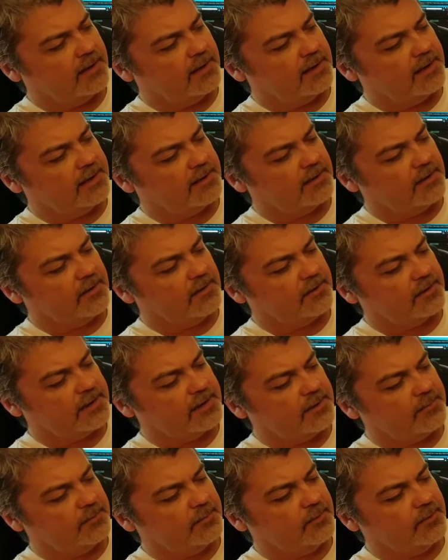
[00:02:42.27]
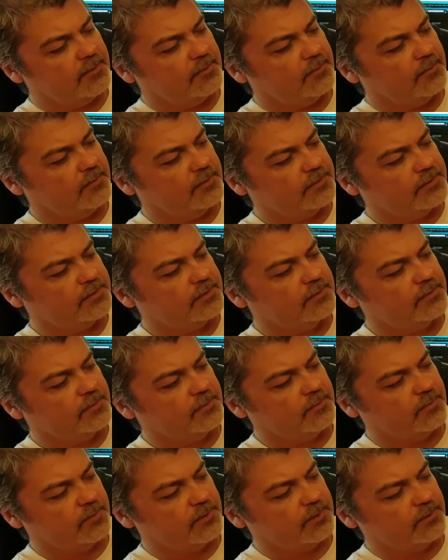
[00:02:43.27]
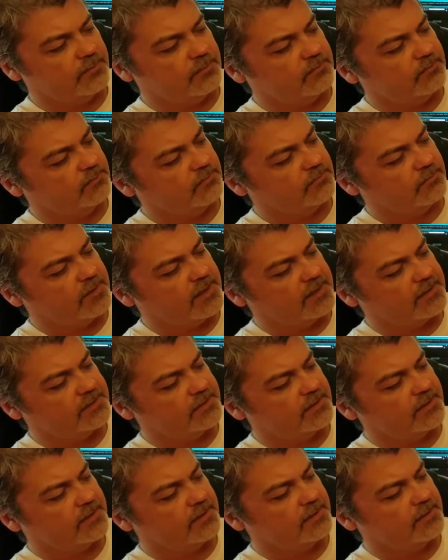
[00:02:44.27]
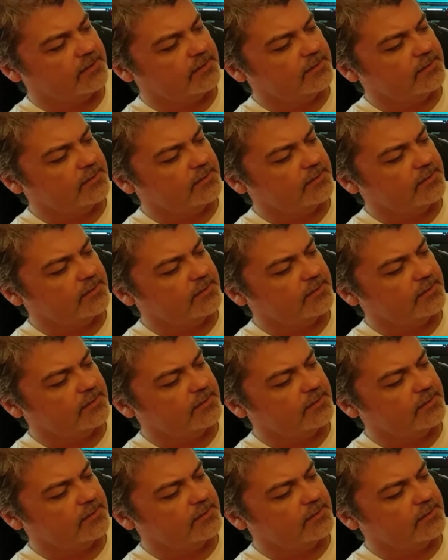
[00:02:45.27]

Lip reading: analog output, which we actually